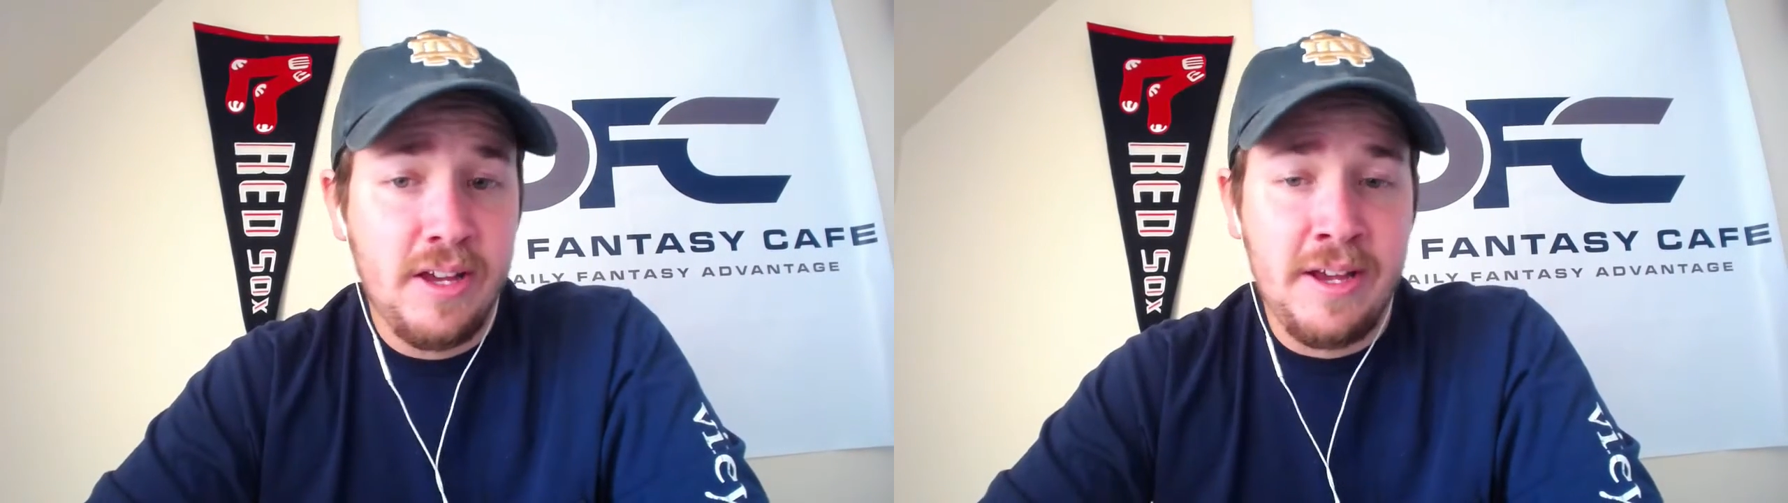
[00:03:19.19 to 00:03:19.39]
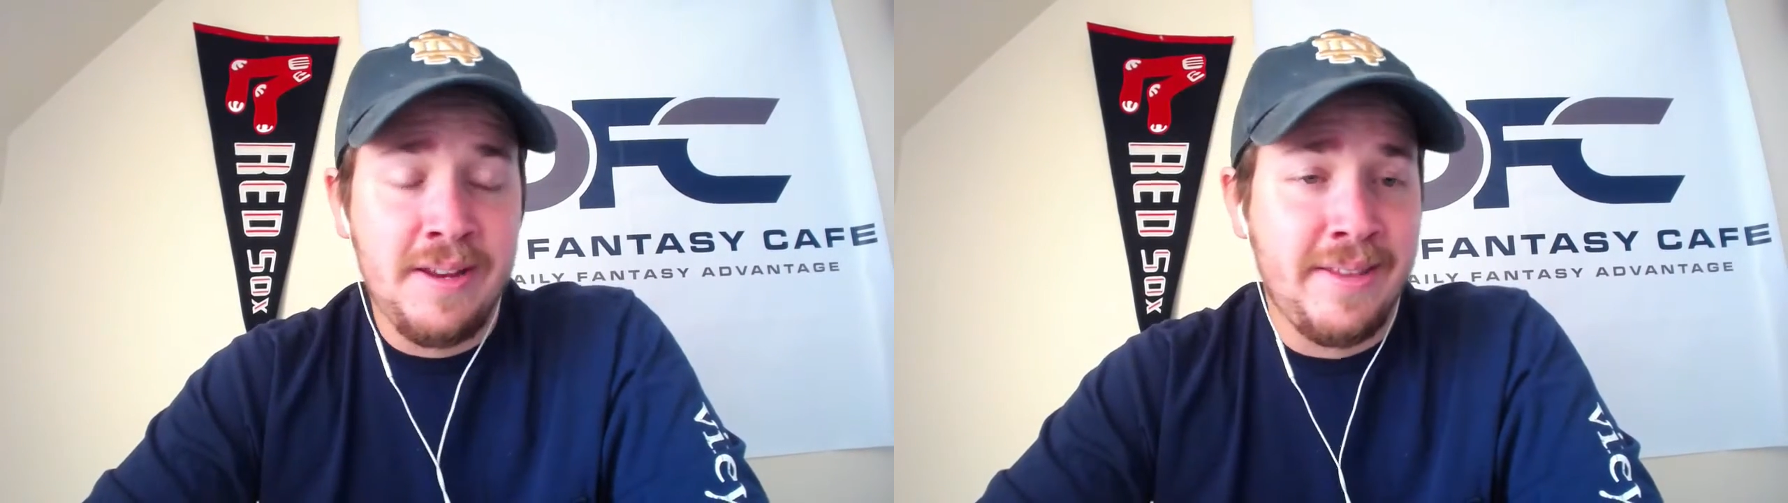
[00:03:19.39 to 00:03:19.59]

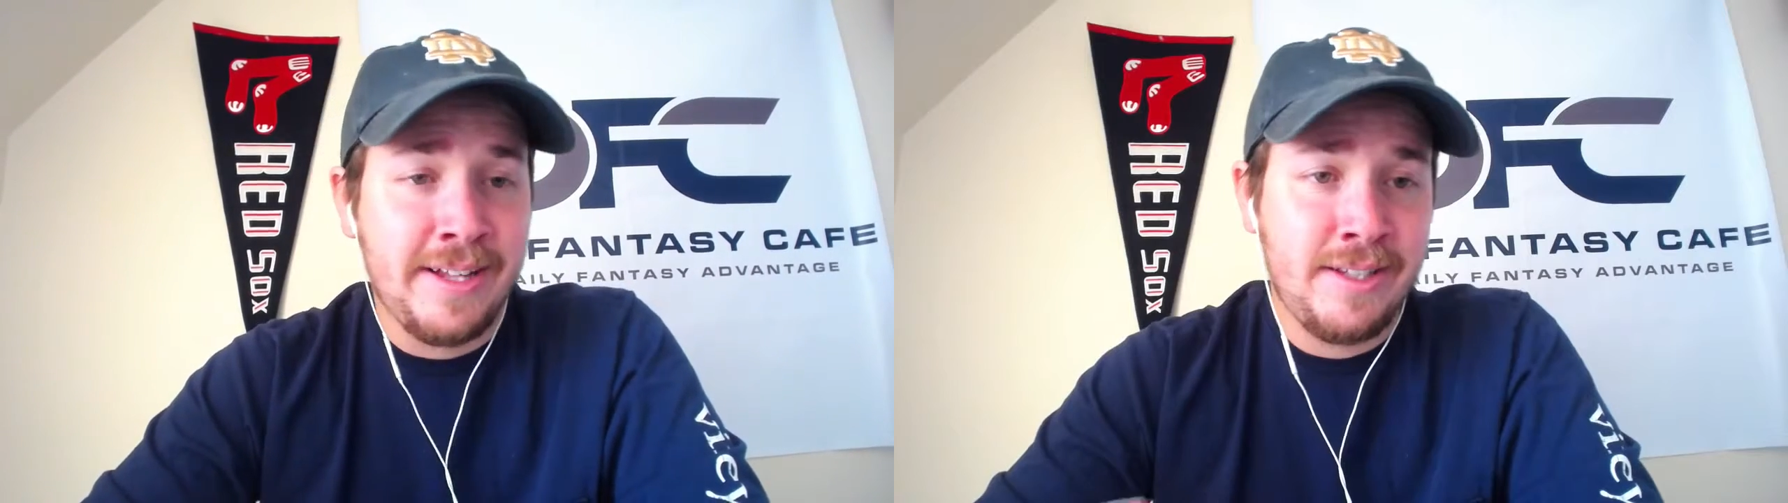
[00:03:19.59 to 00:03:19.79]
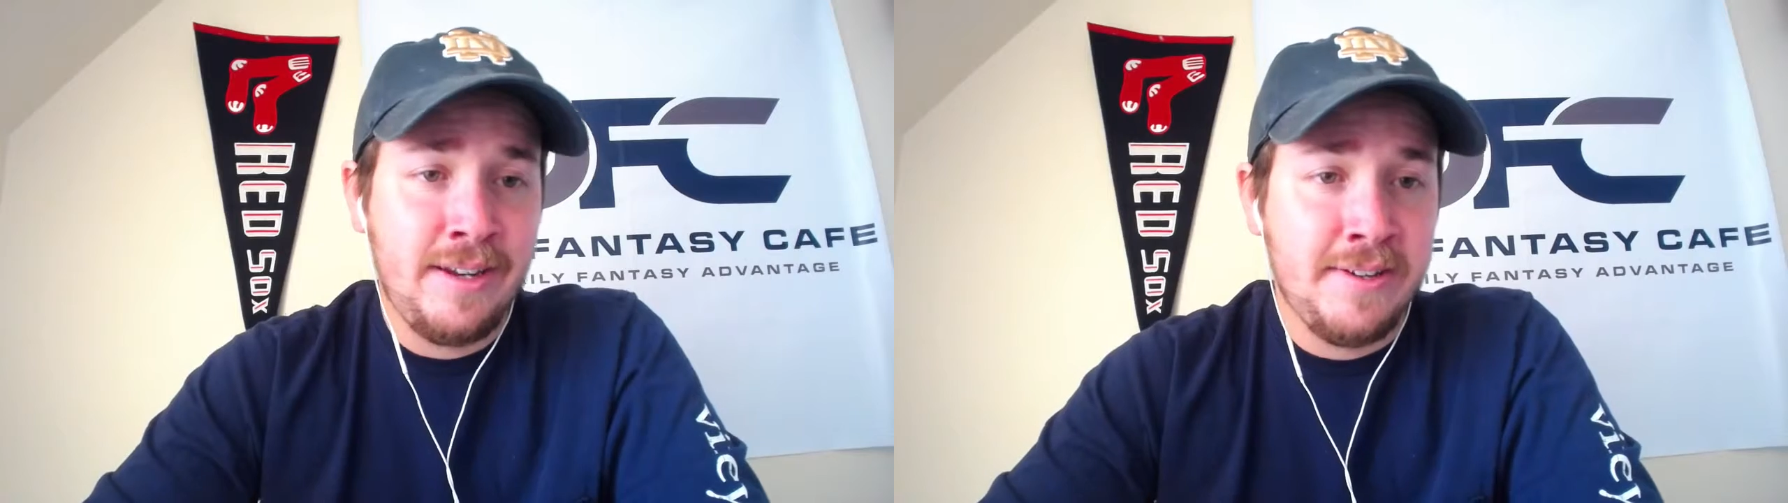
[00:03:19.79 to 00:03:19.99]
And
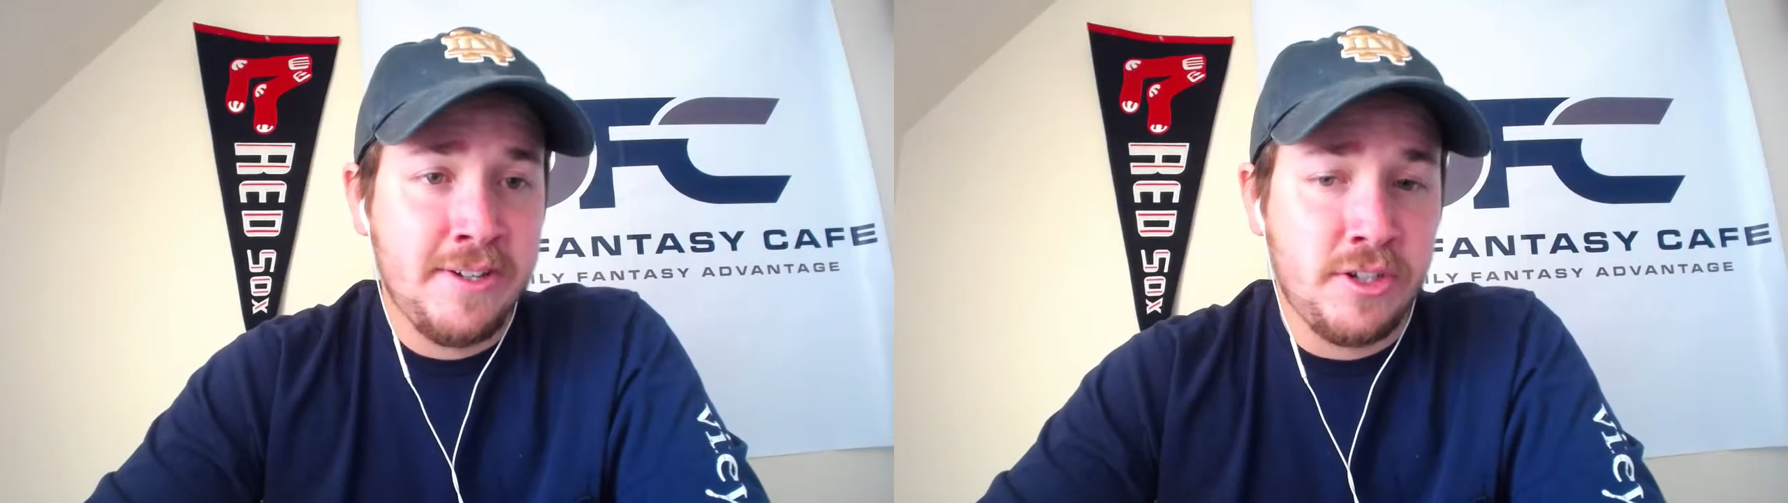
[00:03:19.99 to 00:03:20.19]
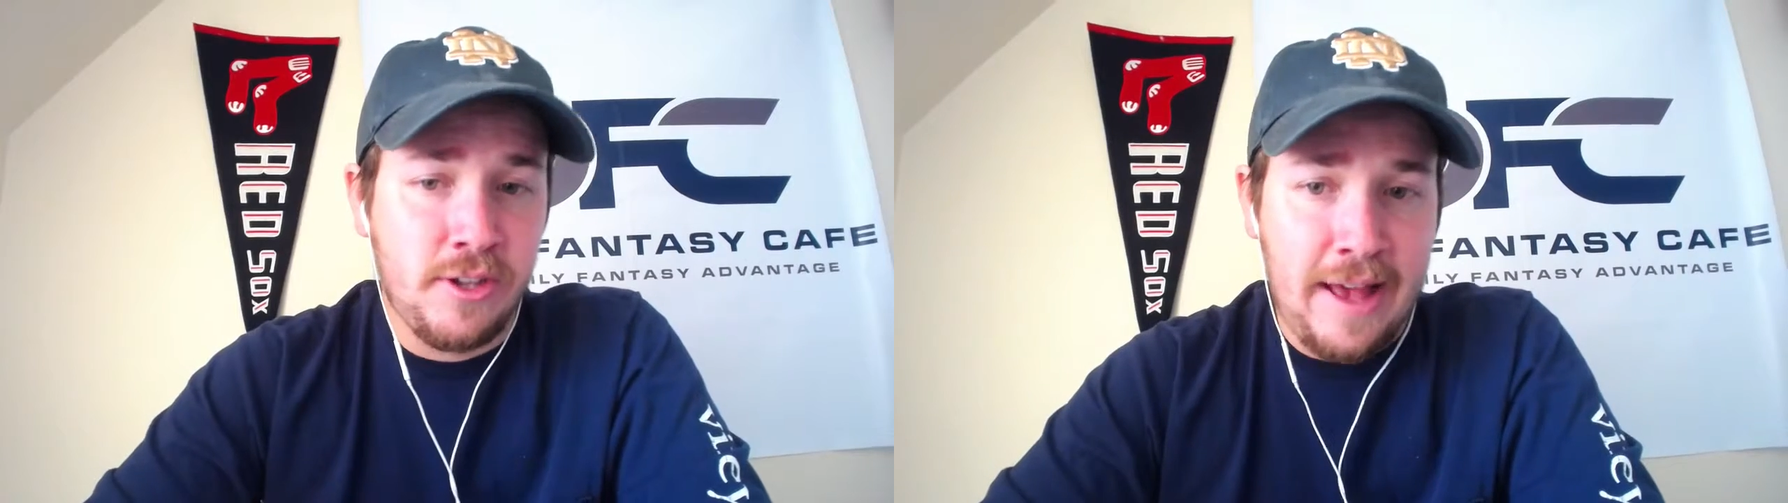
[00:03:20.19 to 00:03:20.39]
that's in
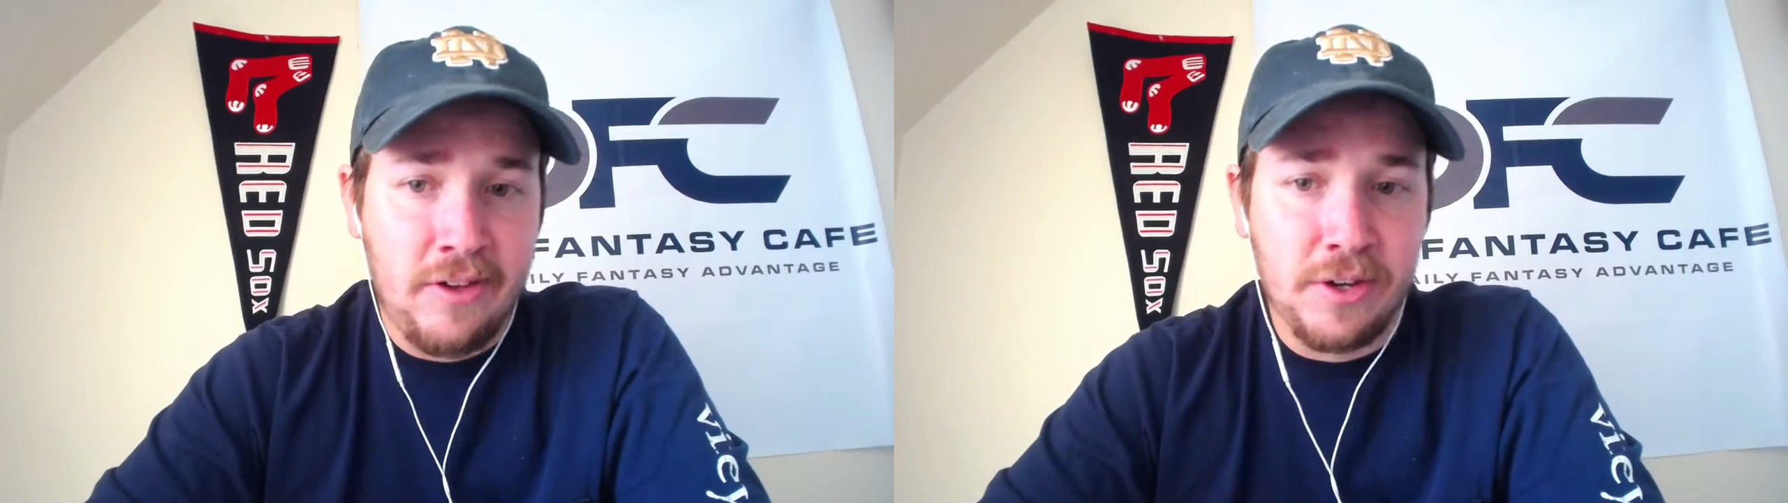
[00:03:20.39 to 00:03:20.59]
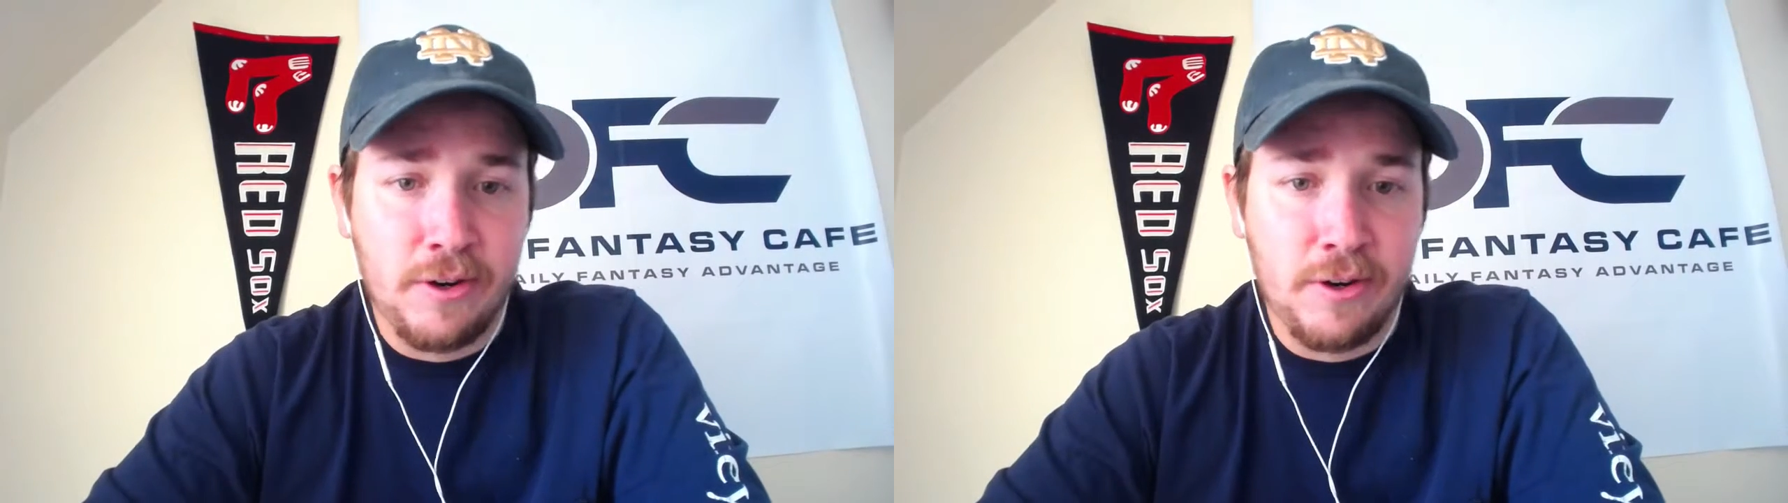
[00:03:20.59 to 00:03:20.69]
addition to Allen